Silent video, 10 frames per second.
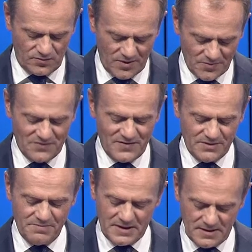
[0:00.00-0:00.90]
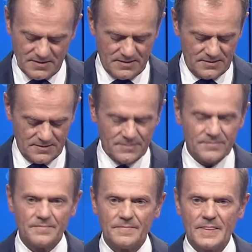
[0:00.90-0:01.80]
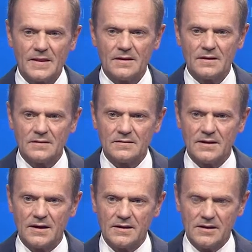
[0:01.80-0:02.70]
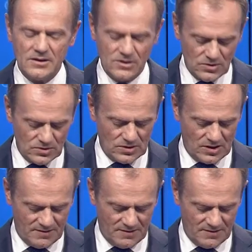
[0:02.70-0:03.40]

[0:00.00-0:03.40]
From the very beginning, the EU